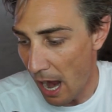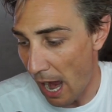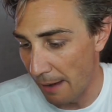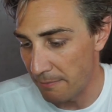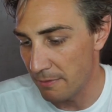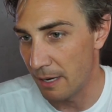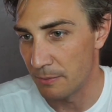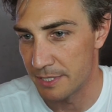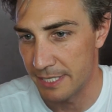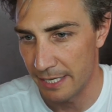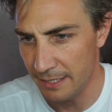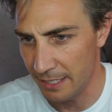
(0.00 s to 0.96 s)
I was
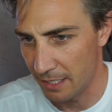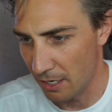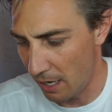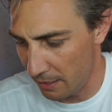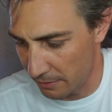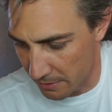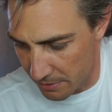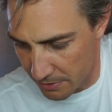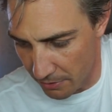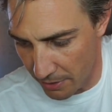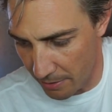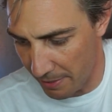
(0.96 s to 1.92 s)
telling Kyle the
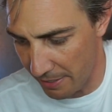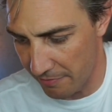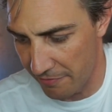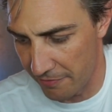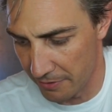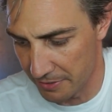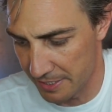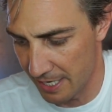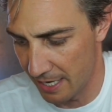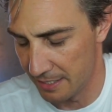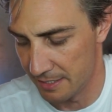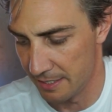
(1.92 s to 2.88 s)
story about the first
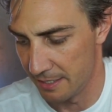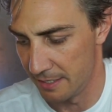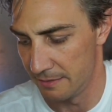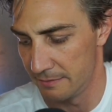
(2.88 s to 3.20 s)
taser that,